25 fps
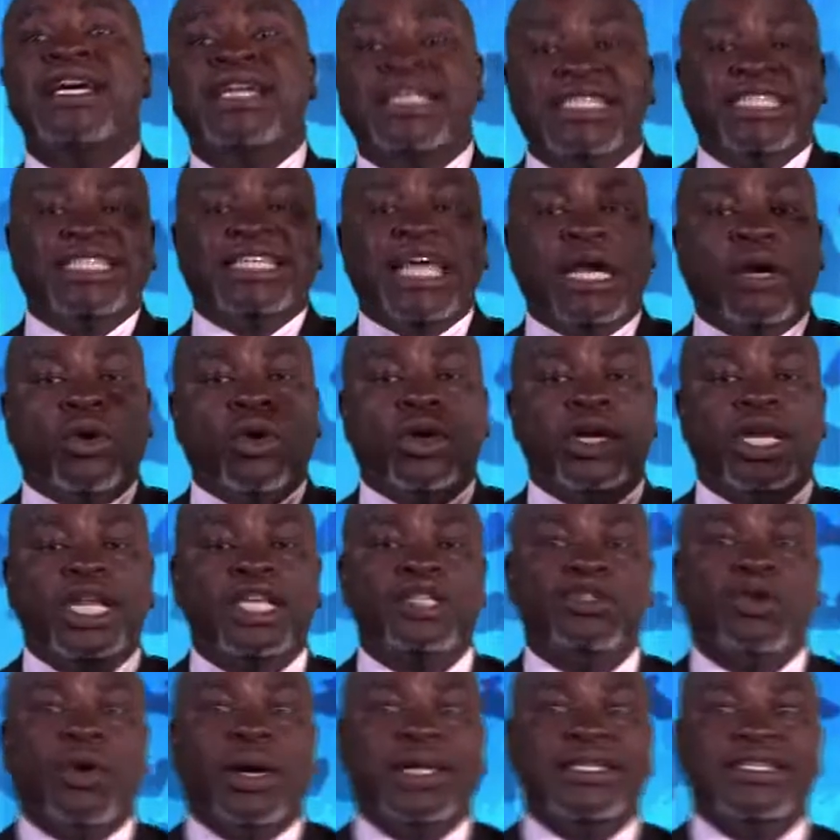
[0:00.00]
second
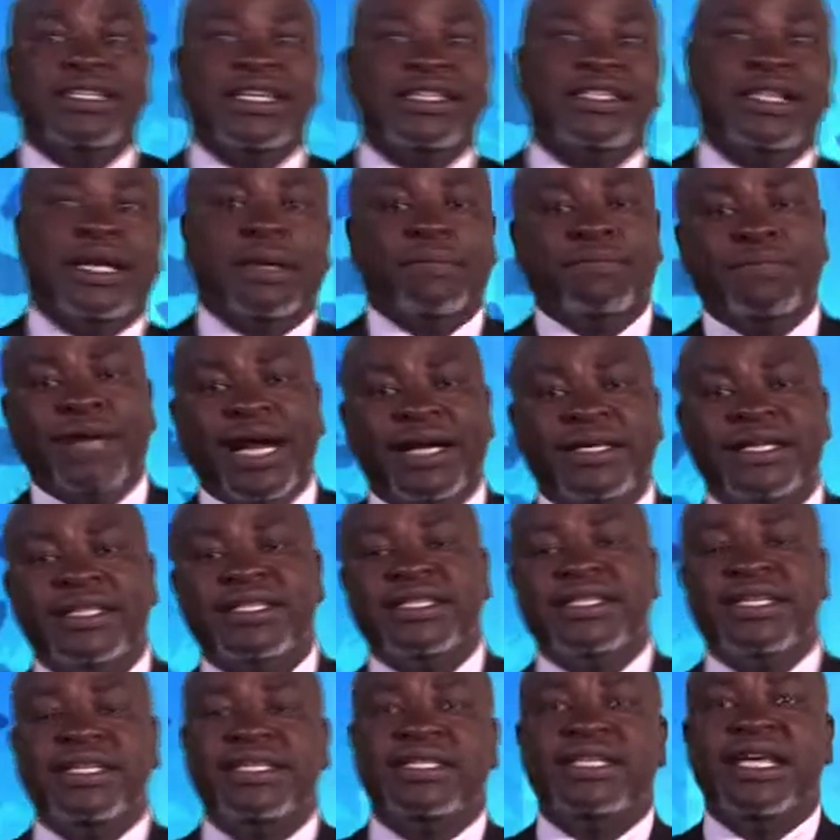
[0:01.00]
is organizational
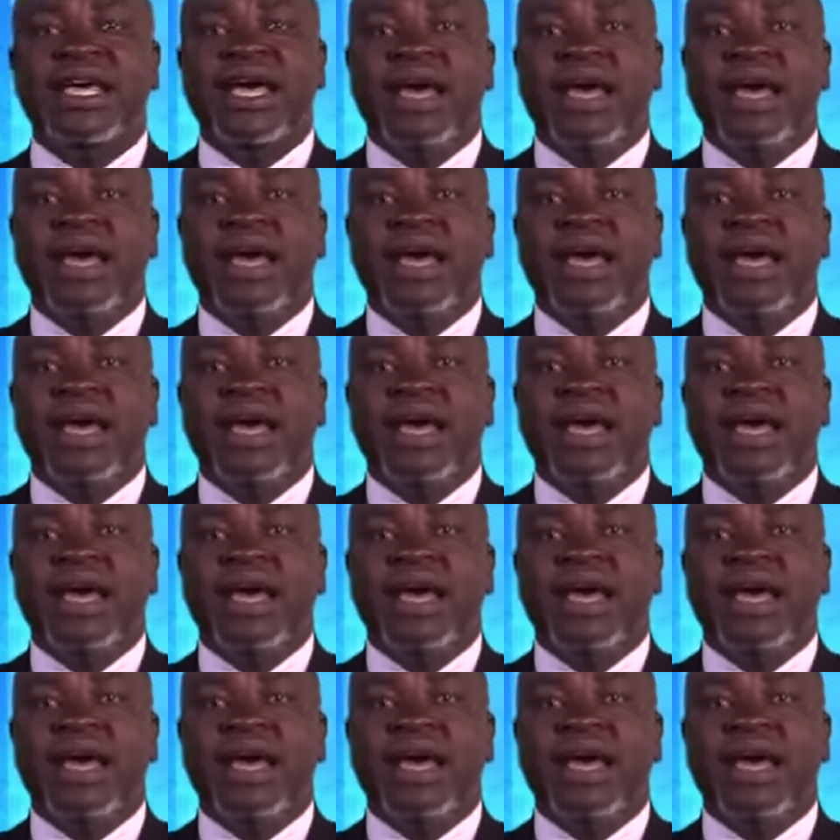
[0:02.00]
practices,